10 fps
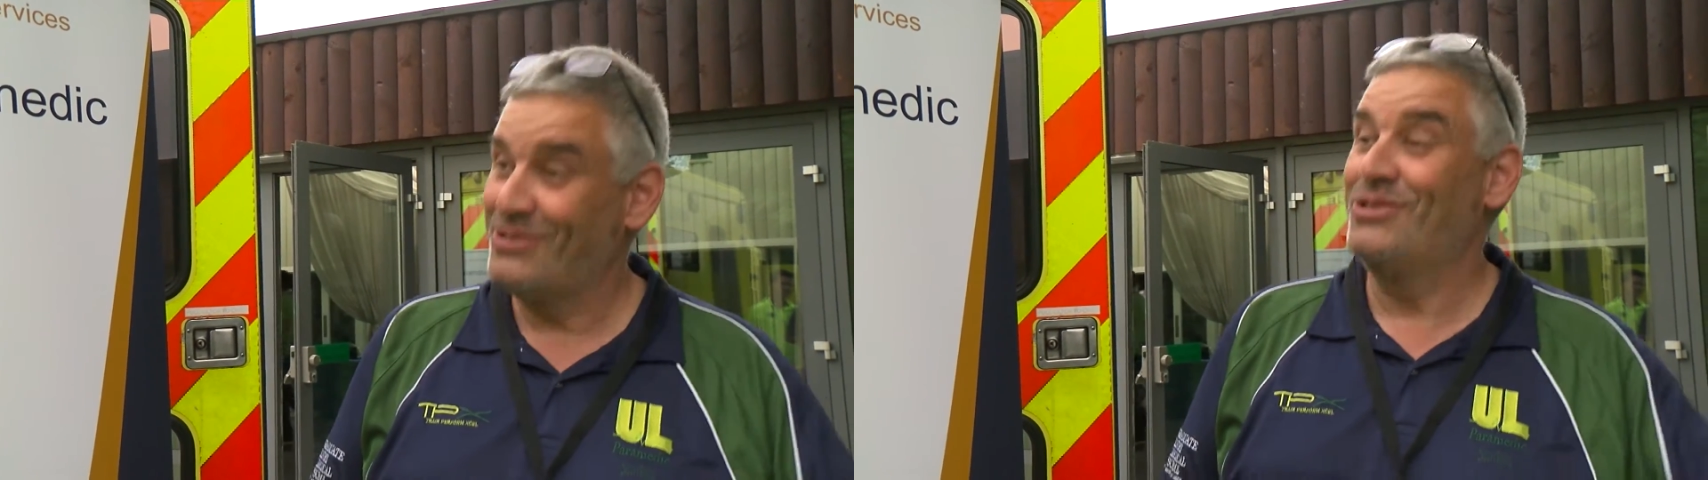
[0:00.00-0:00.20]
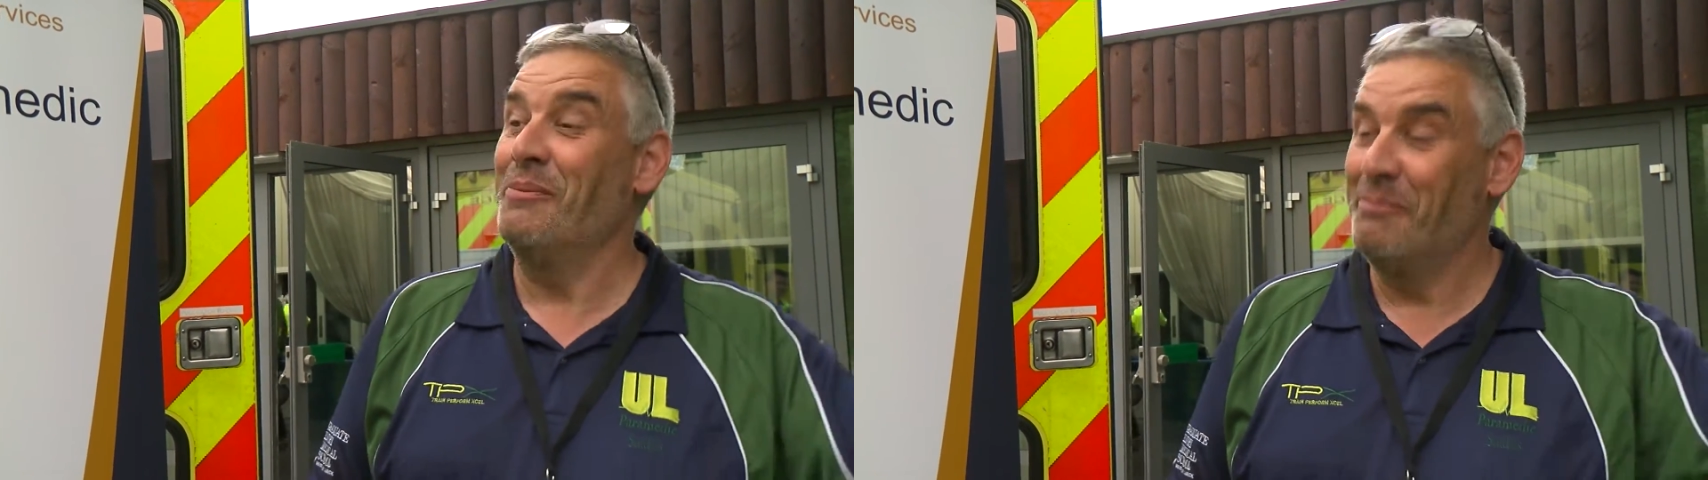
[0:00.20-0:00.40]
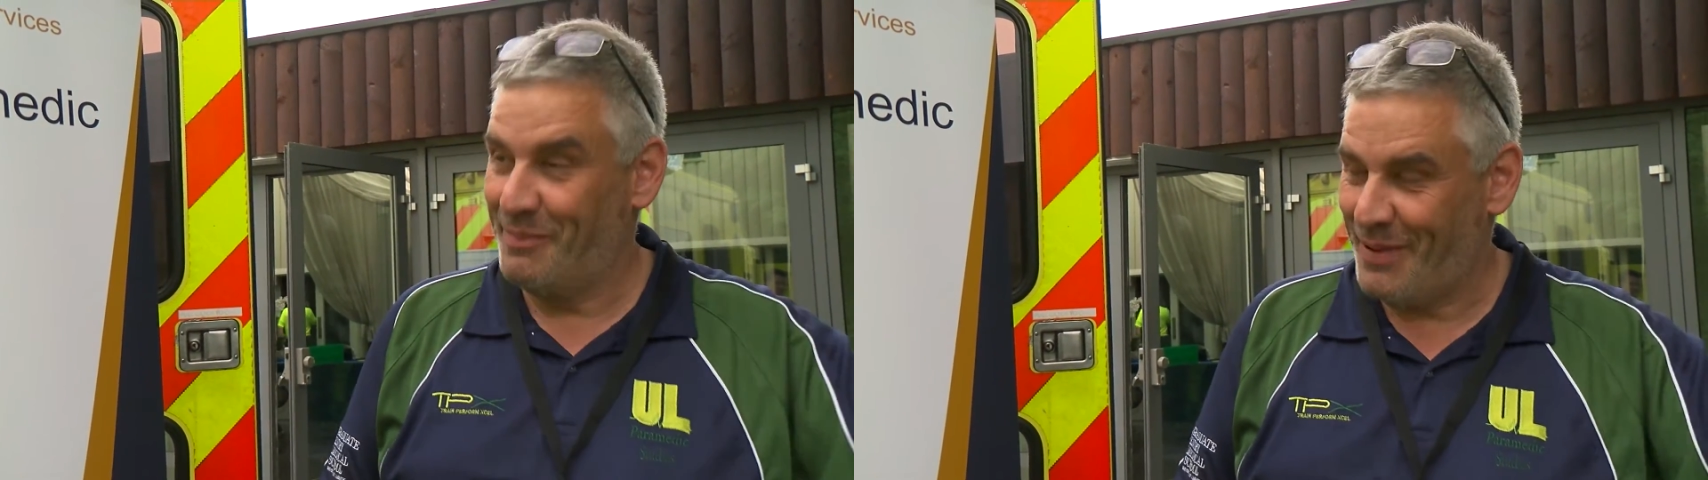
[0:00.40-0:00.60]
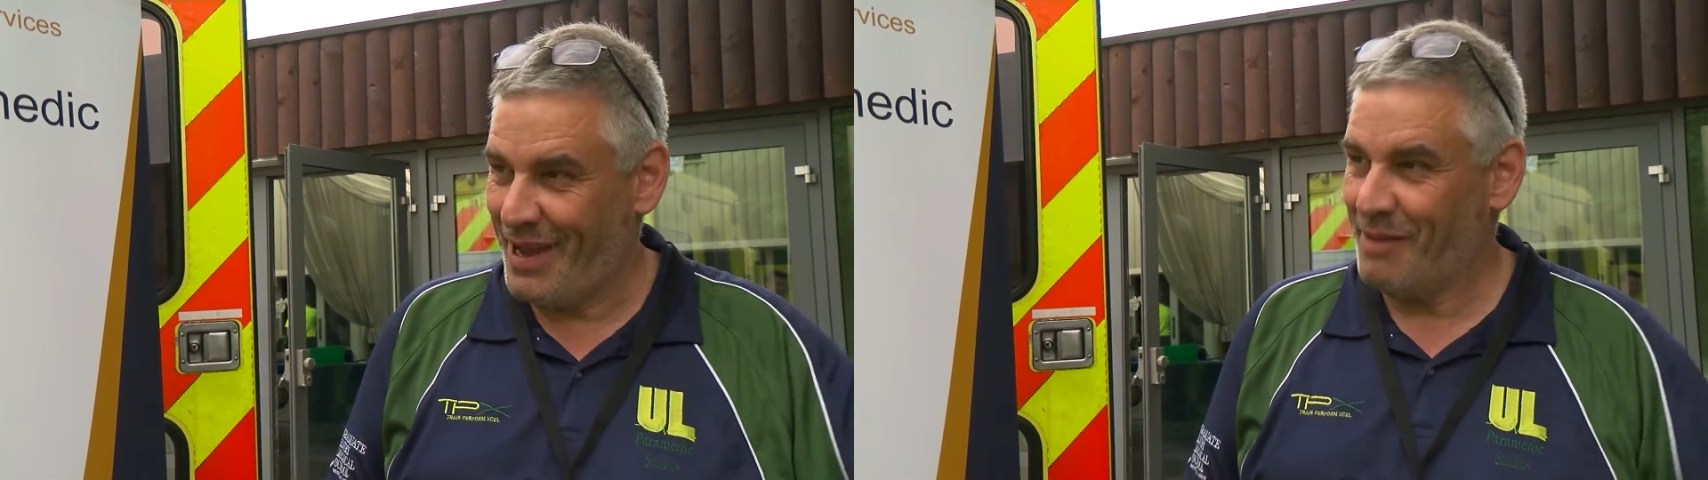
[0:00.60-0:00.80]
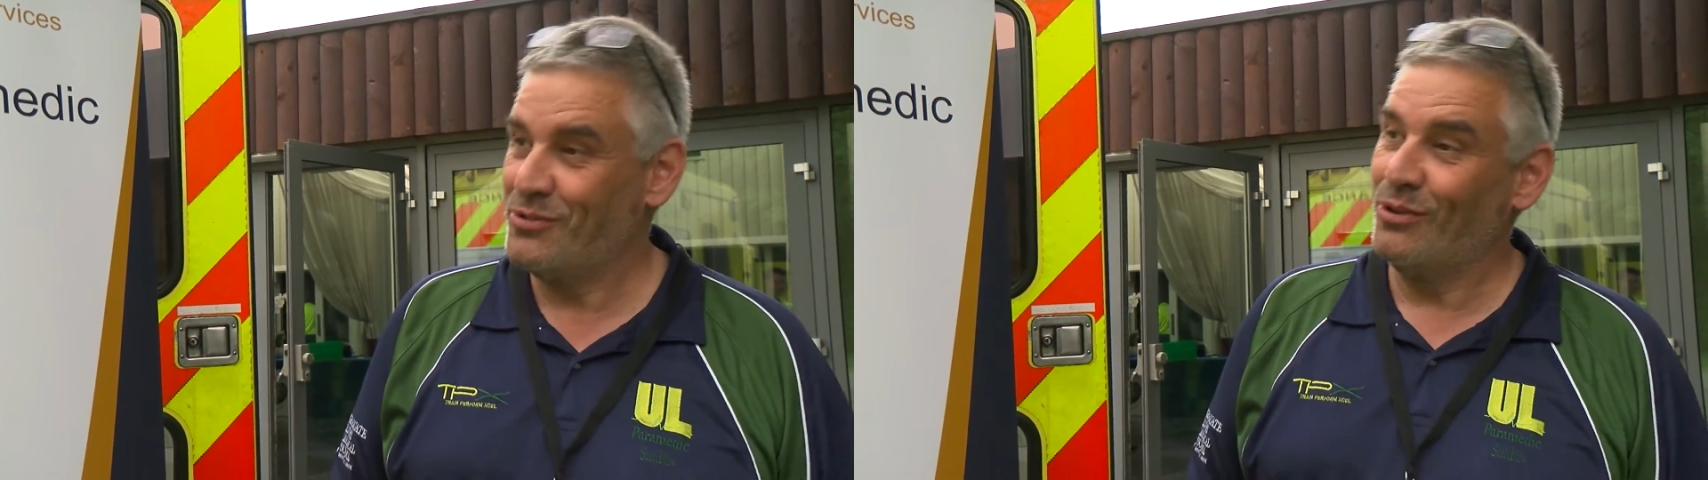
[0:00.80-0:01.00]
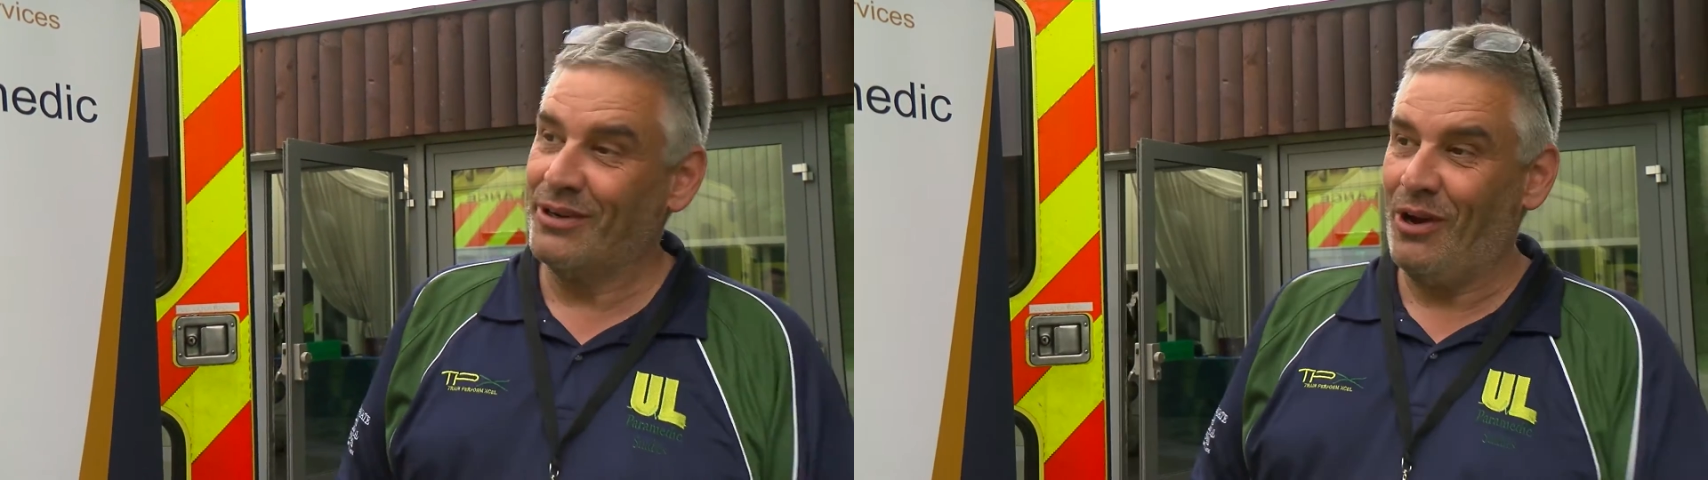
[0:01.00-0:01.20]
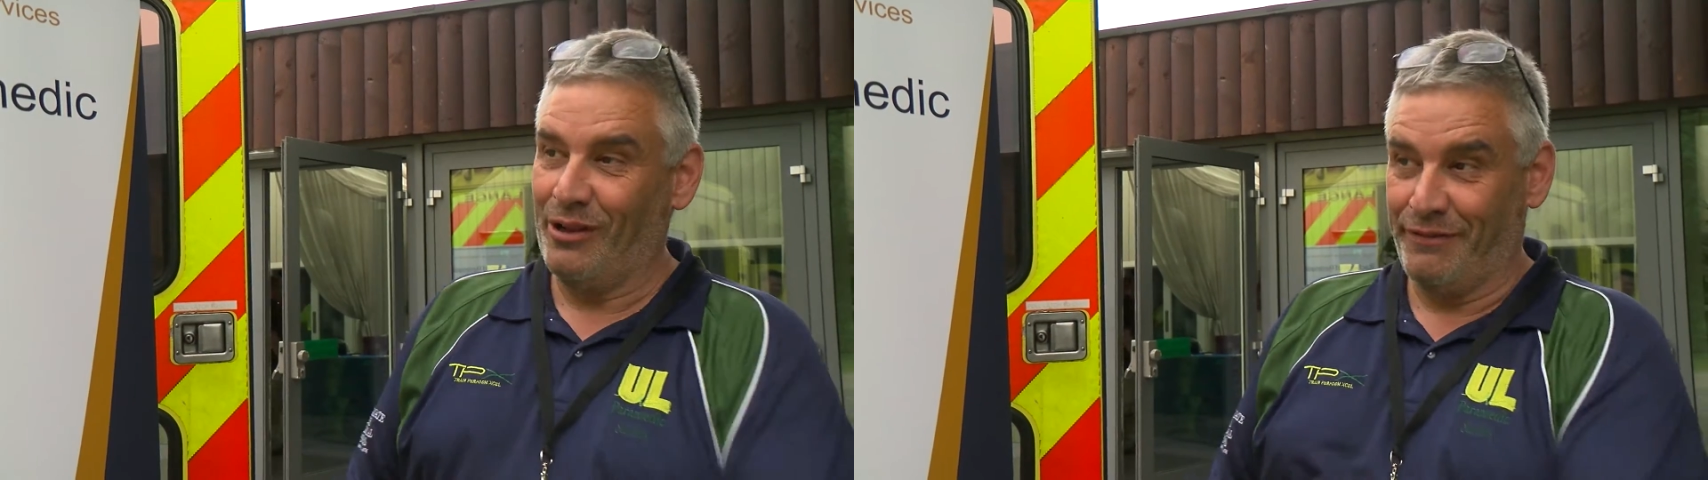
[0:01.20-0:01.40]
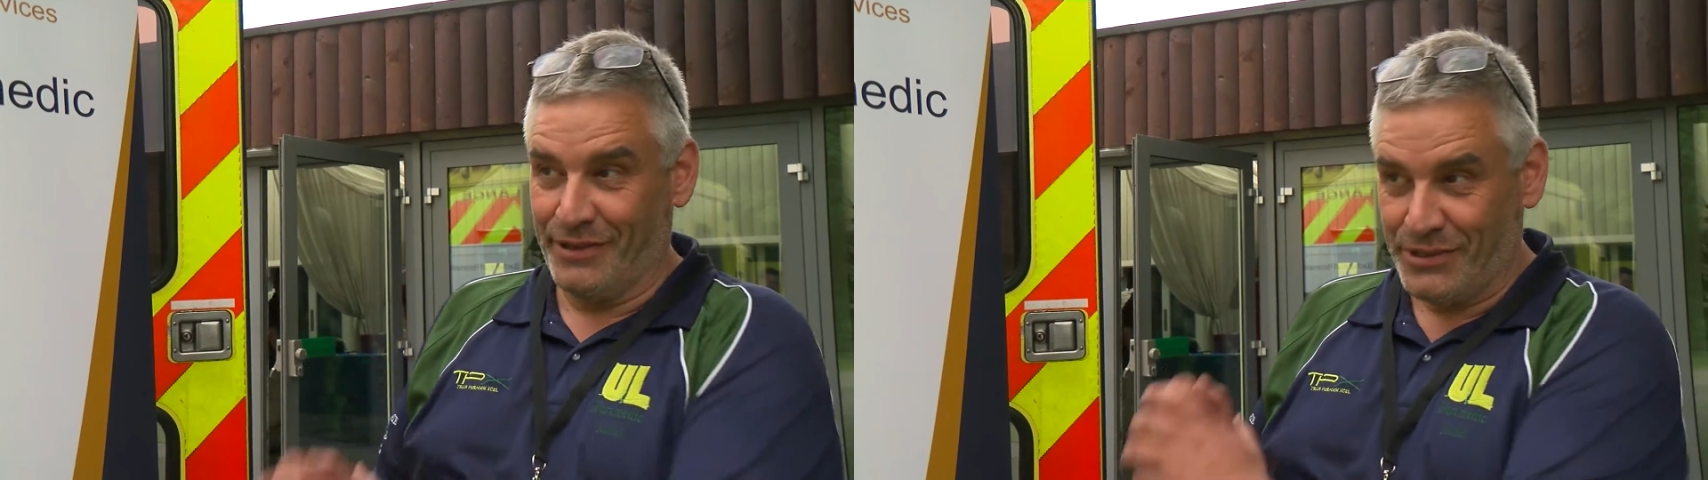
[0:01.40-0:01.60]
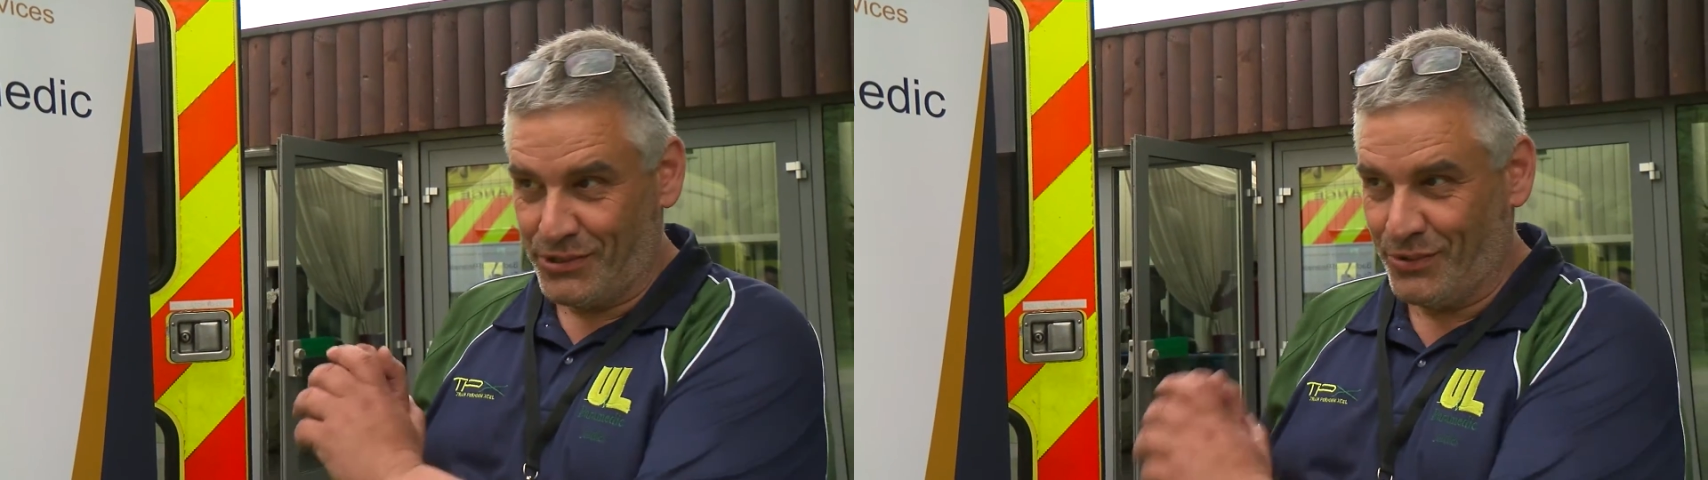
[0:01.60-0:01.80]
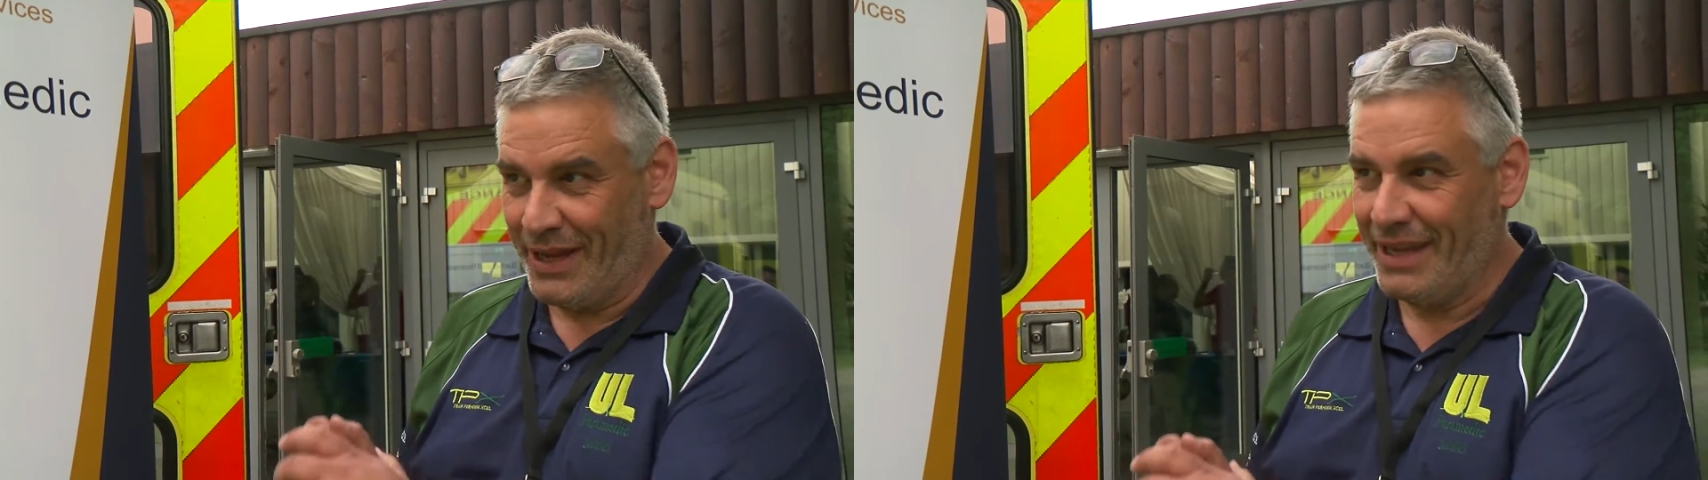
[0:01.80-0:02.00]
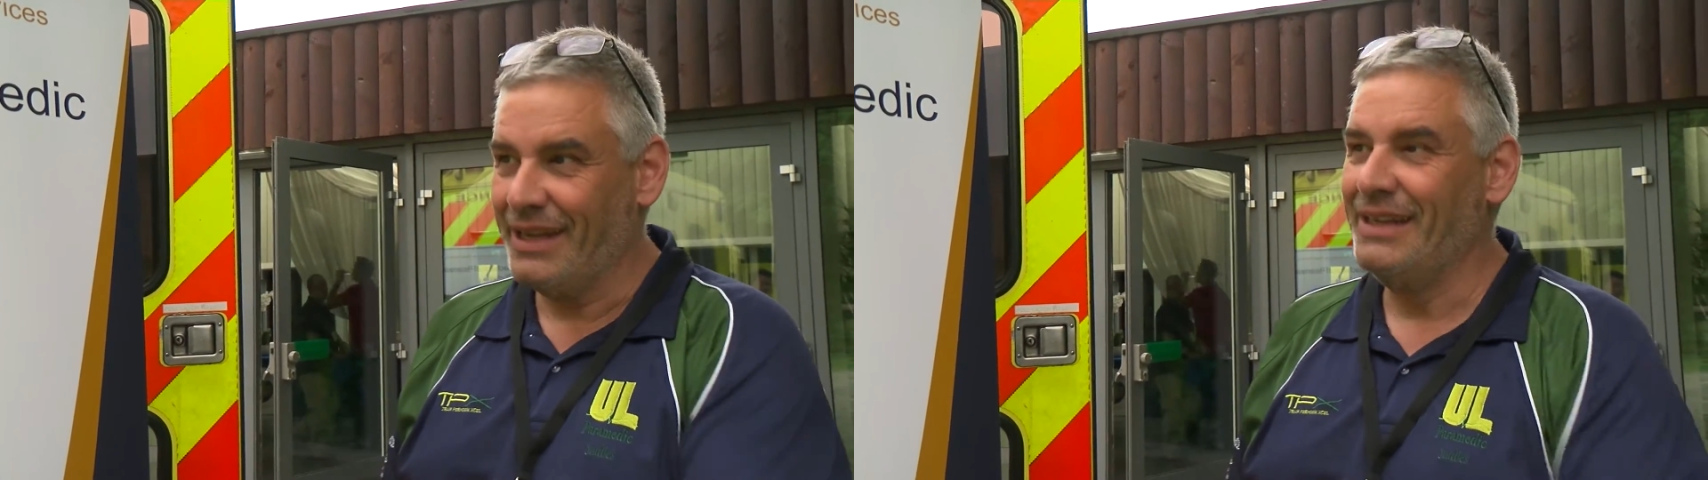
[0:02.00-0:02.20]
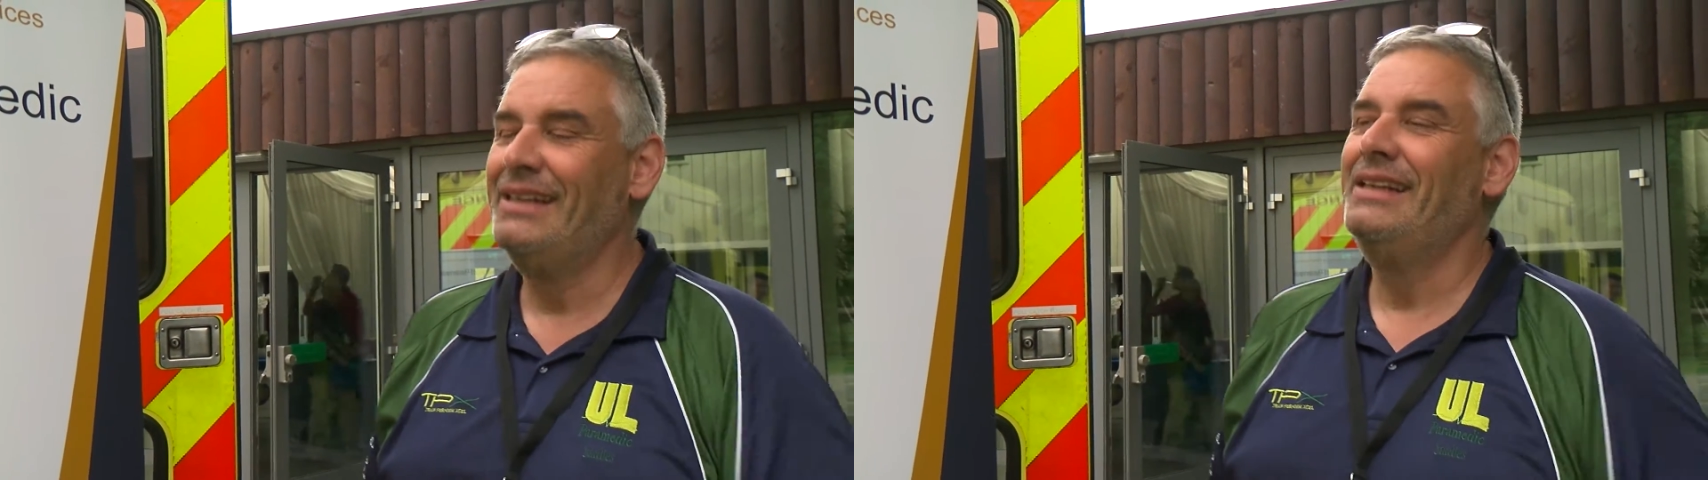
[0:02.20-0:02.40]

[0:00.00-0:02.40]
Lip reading: jump, perhaps, or a golfer's swing,